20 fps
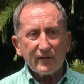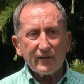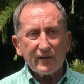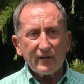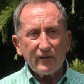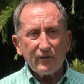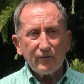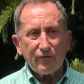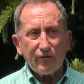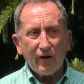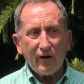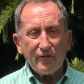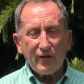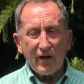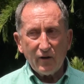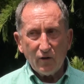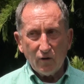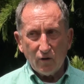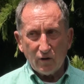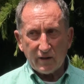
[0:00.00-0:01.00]
You find
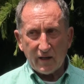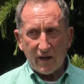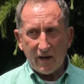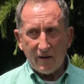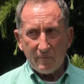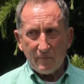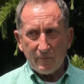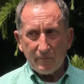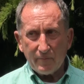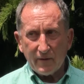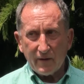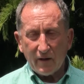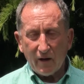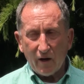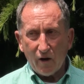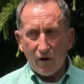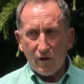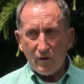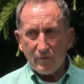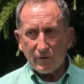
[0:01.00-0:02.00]
they all come
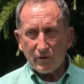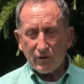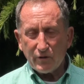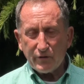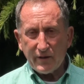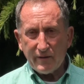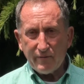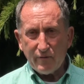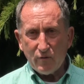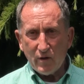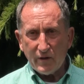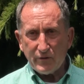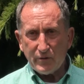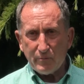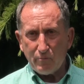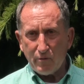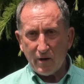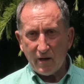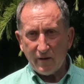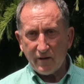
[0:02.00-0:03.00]
home because everyone's
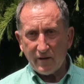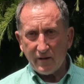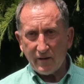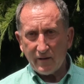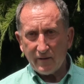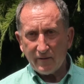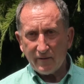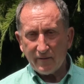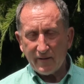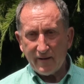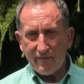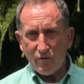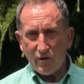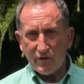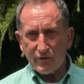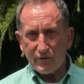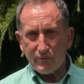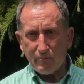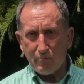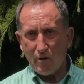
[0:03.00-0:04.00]
brother,
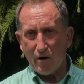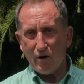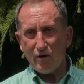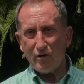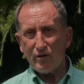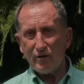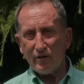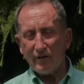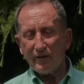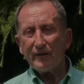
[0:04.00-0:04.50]
everyone's bro.